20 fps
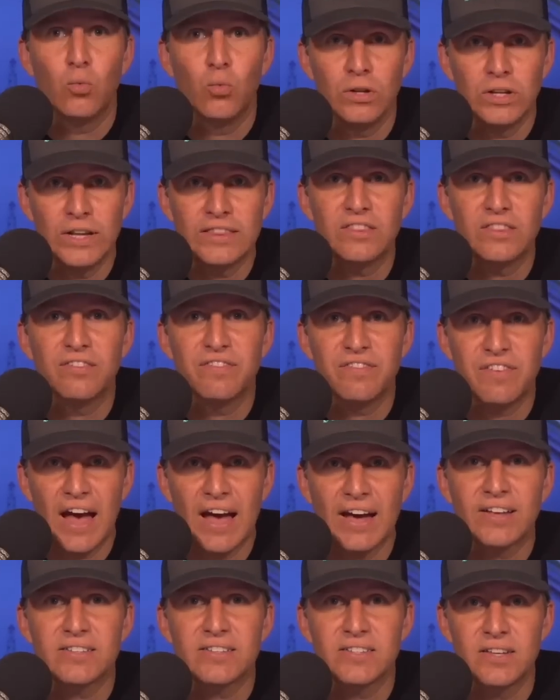We'll let the
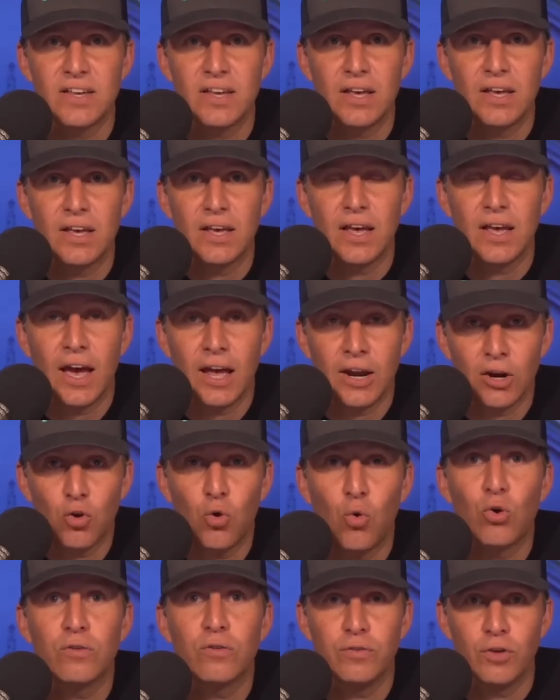facts and a
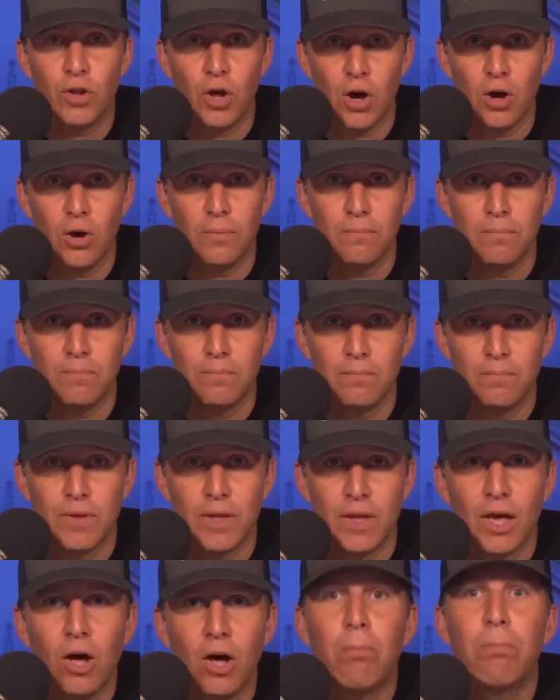court of law
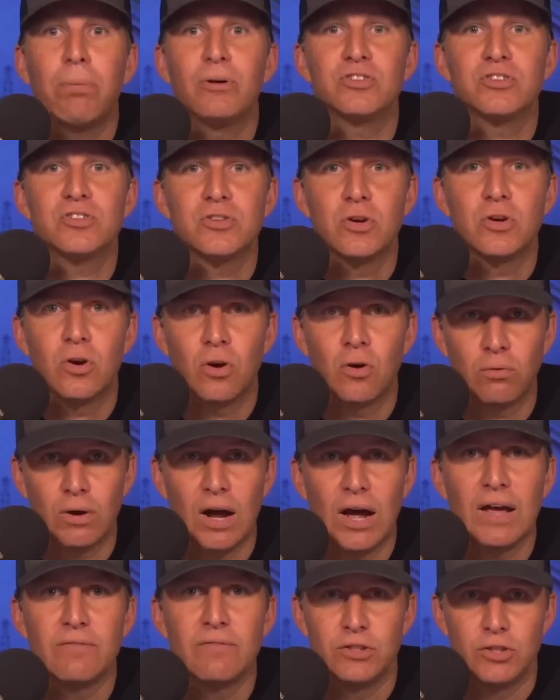help us
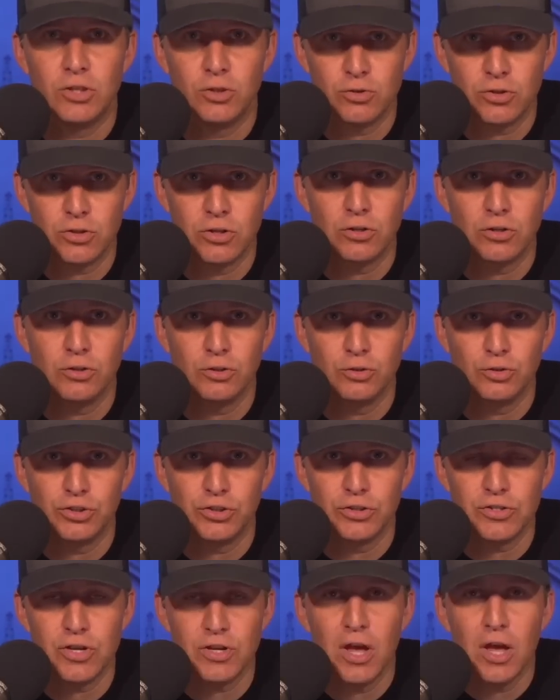arrive at those
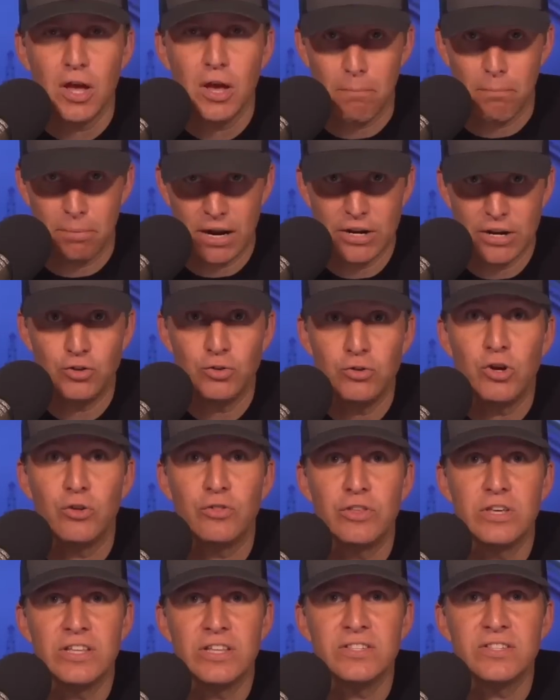conclusions. But I do know
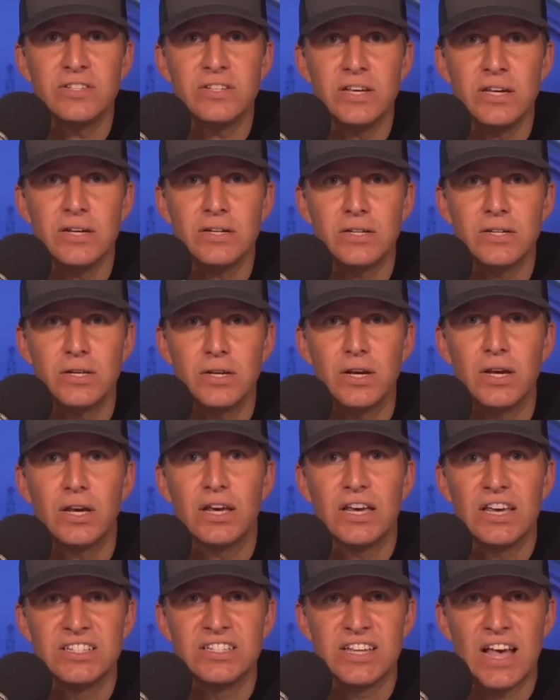the instinct
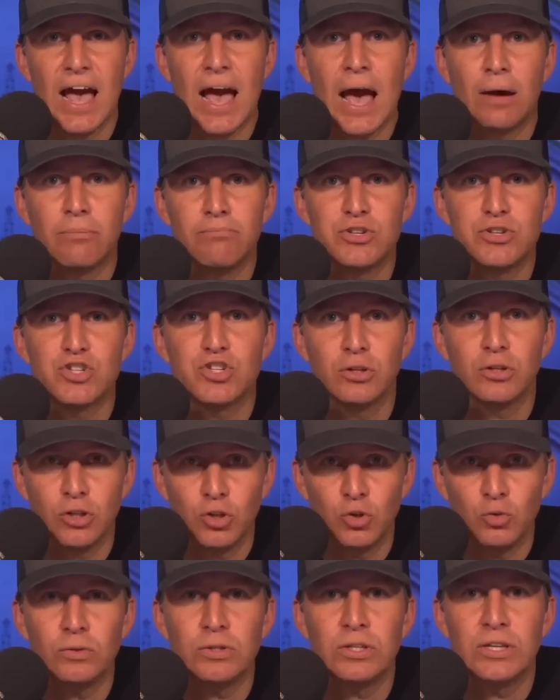is
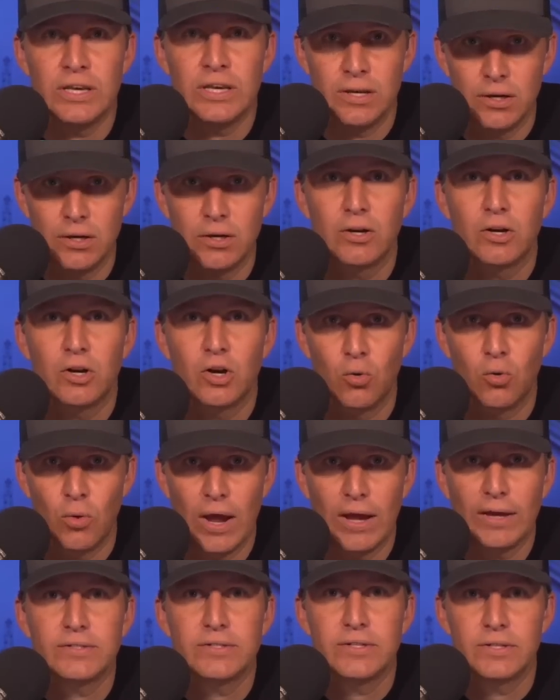absolutely
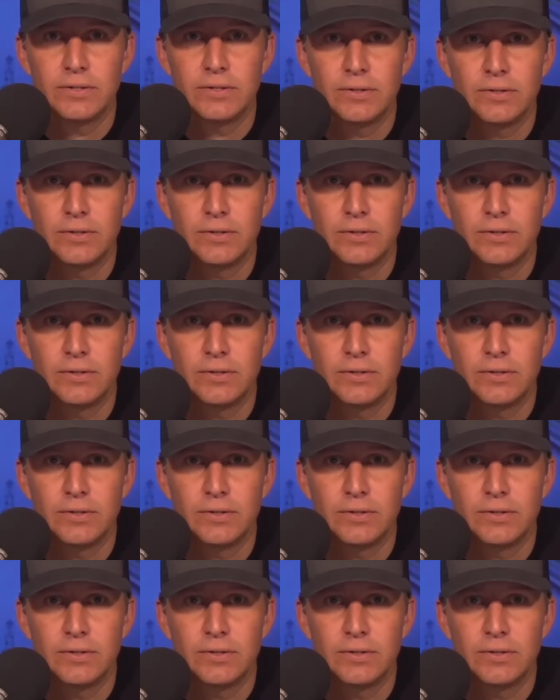correct.